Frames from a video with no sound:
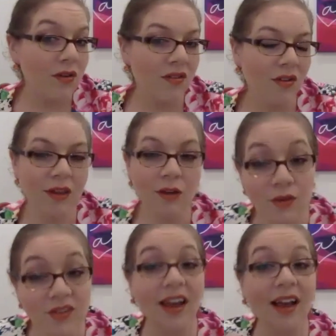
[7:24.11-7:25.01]
So I
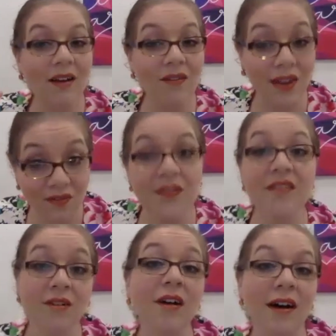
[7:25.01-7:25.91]
used to have a
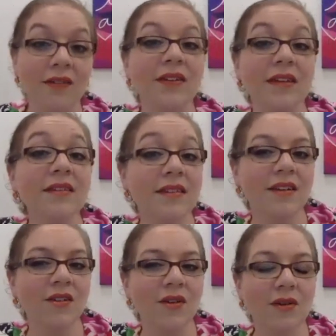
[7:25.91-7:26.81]
physical office
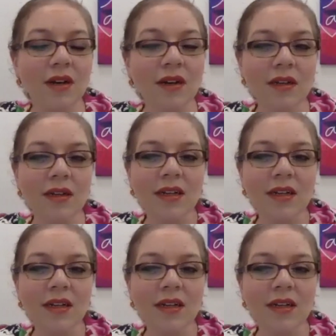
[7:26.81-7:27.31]
in New York.